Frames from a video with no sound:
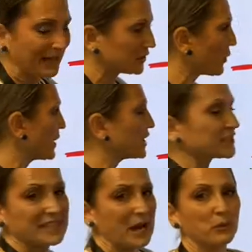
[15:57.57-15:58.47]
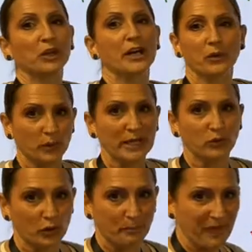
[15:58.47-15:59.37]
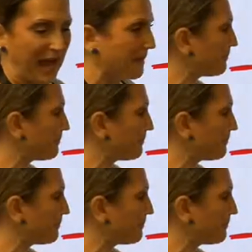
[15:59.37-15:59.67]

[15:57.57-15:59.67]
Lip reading: So we just say we're going to regroup that.